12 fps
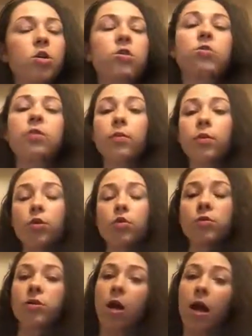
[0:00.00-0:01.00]
So someone
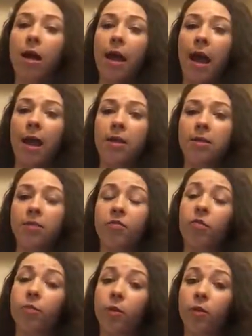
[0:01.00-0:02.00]
who's not as
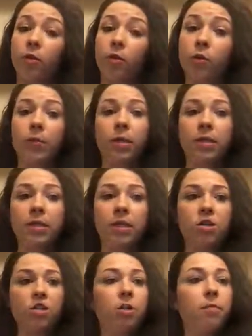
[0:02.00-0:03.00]
familiar with
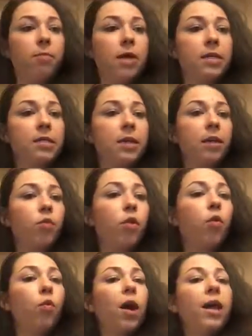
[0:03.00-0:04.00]
periodization may say,
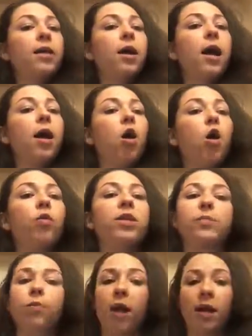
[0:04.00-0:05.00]
well, why not
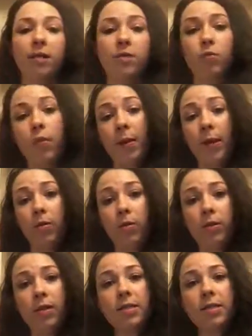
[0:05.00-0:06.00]
always practice what my
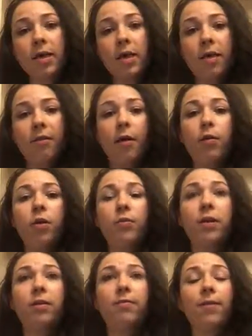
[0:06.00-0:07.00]
goal is? If I want to
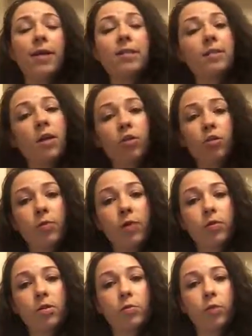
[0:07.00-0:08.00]
be the fastest
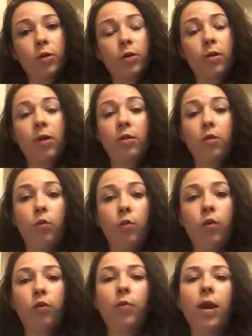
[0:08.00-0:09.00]
100-meter sprinter in the
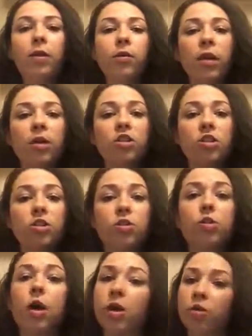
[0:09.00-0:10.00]
world, why don't I just
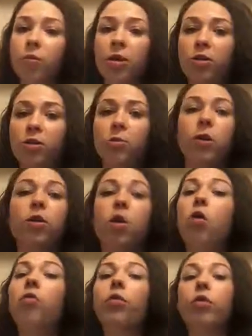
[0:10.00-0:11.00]
do 100-meter sprint
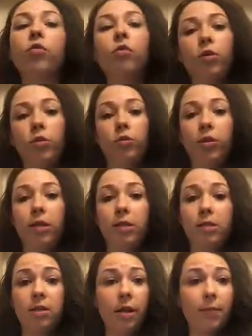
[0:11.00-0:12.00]
over and over and over again
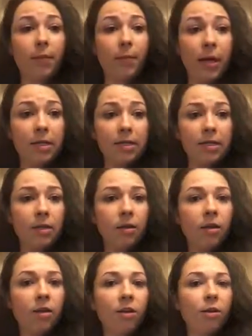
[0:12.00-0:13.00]
until I'm the best?
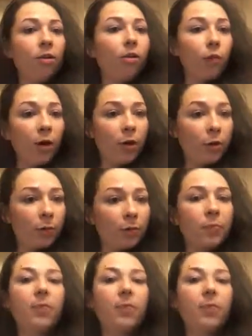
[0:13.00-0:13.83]
Well,